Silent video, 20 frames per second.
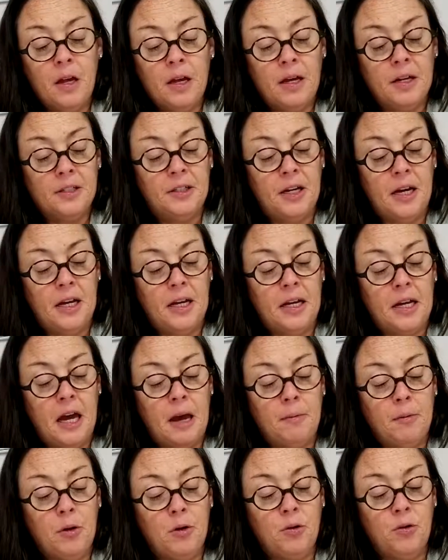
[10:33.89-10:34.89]
containing
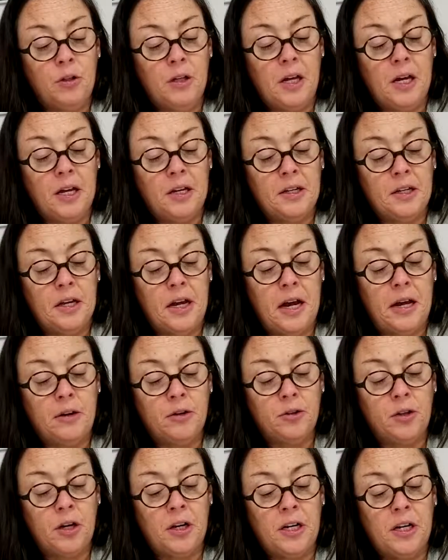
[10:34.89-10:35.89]
chemical leak
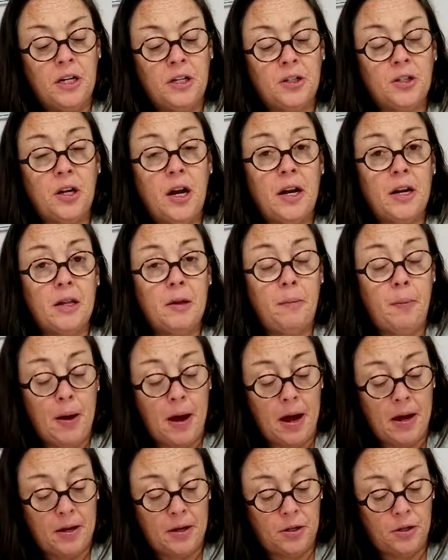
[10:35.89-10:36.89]
indicators on each side of the
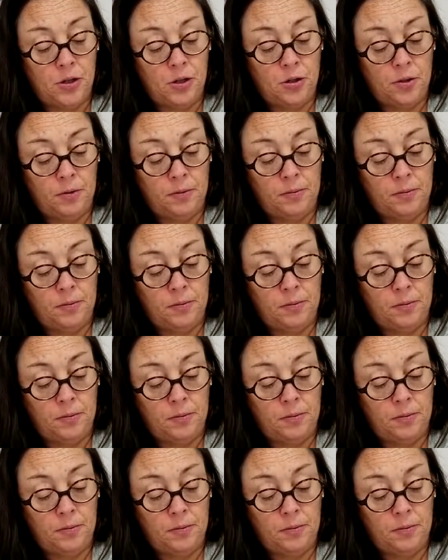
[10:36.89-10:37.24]
package.